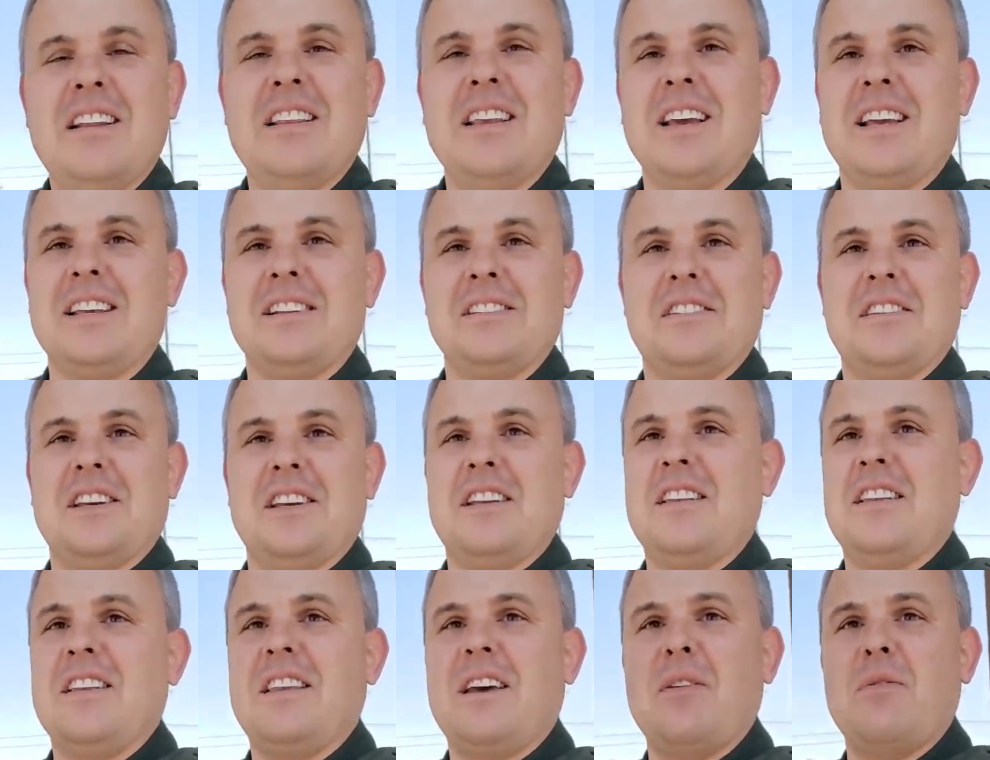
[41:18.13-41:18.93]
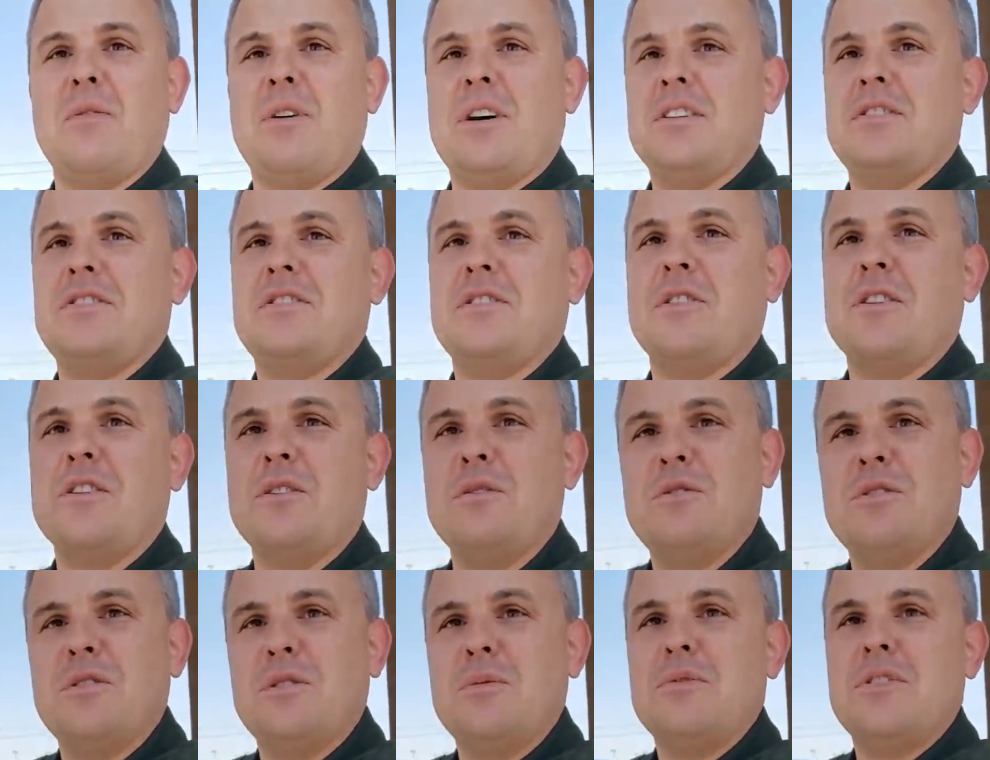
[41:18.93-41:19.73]
They can say that they watched your
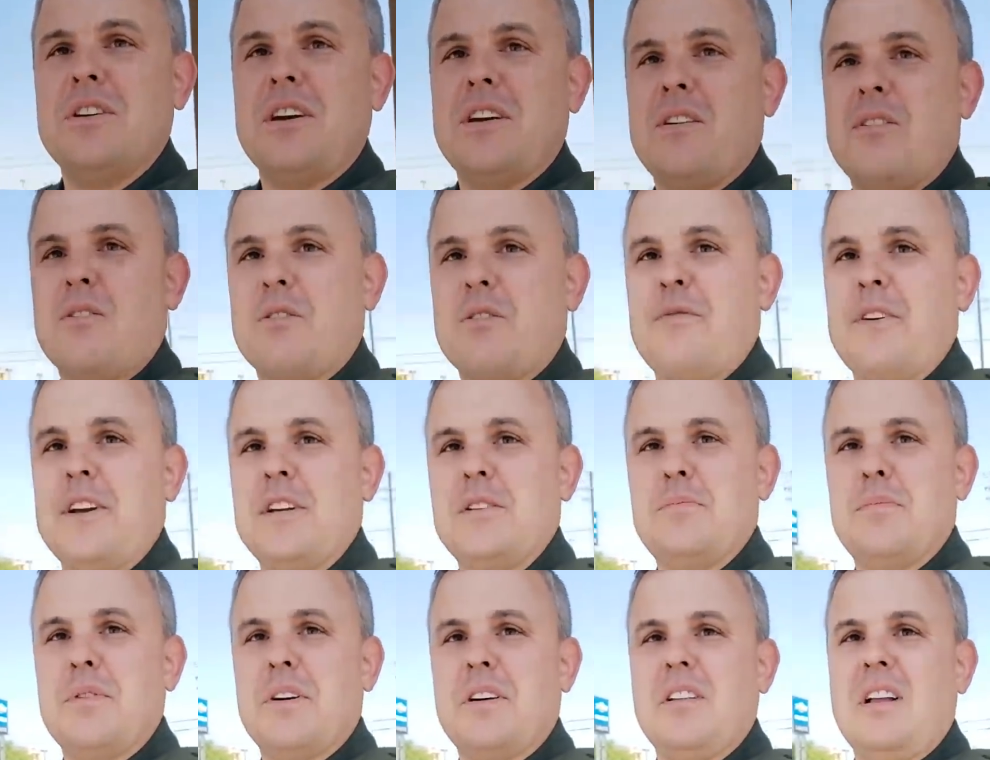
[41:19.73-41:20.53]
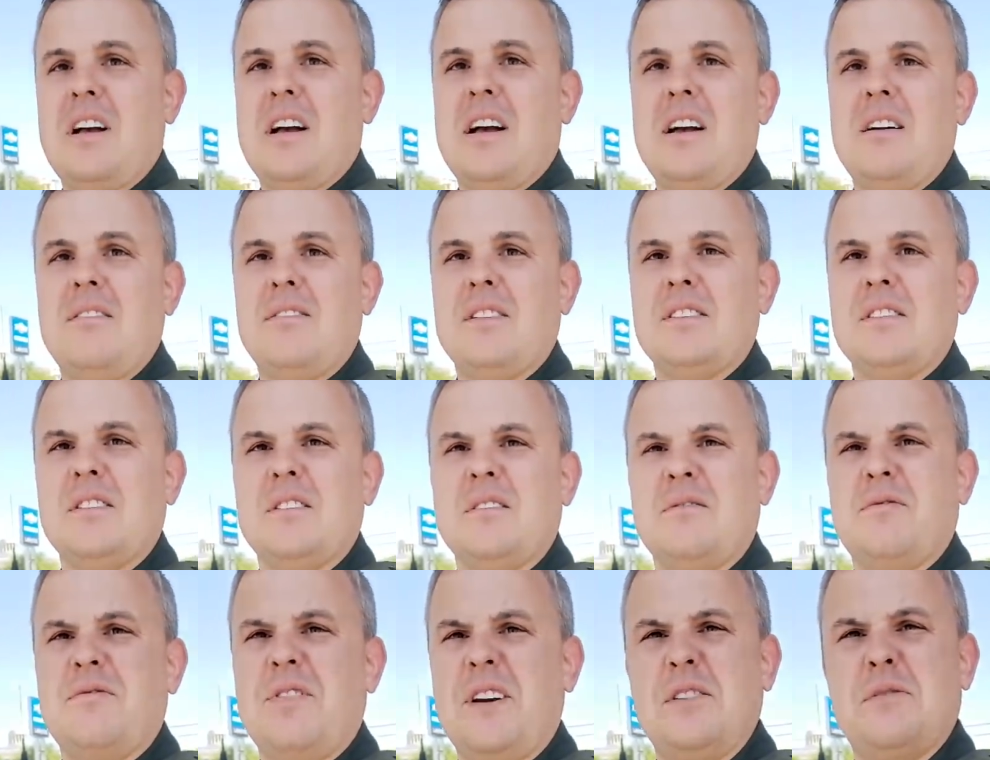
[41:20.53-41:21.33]
YouTube channel or Facebook Live. Is it
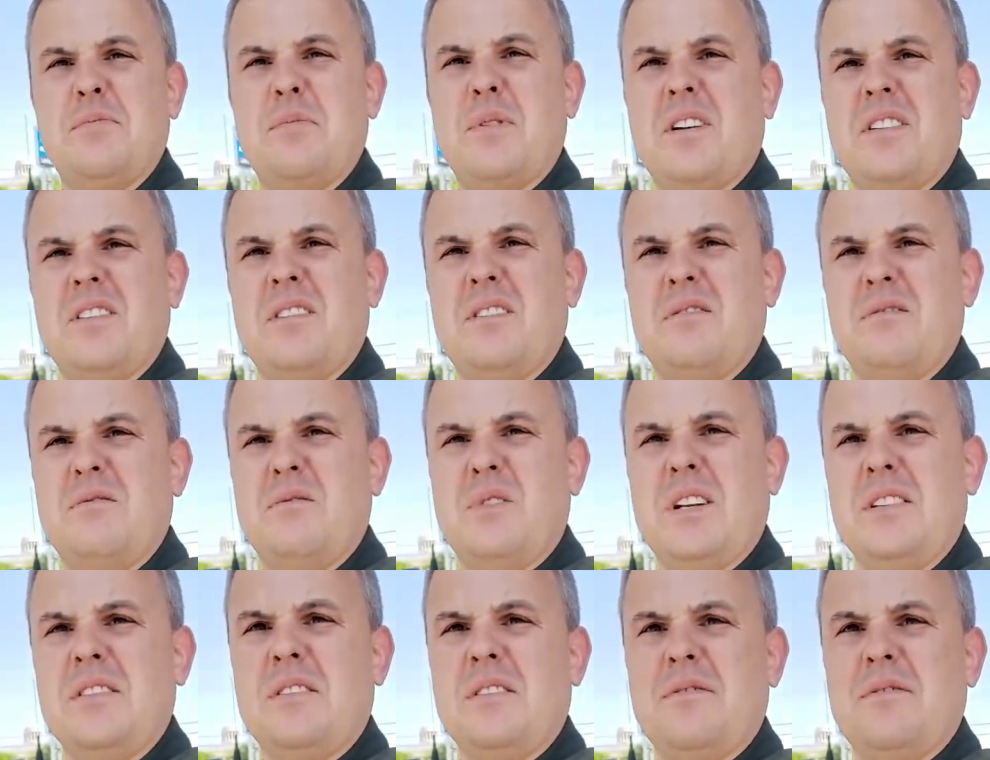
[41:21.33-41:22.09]
Facebook? What is it?